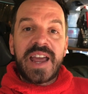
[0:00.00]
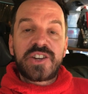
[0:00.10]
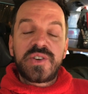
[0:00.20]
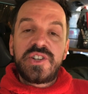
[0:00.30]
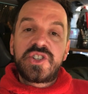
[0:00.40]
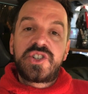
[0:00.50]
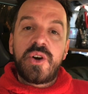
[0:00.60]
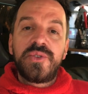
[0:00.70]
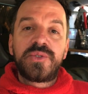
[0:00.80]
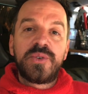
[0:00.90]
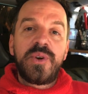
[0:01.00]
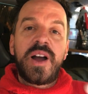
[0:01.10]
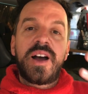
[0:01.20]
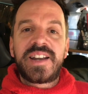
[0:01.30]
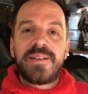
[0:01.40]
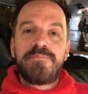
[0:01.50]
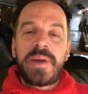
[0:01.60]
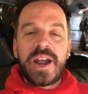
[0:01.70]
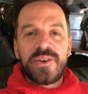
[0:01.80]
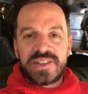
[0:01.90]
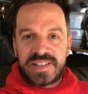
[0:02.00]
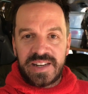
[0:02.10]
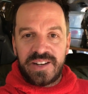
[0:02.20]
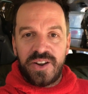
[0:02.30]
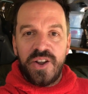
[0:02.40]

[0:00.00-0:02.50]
actually just go through a comparison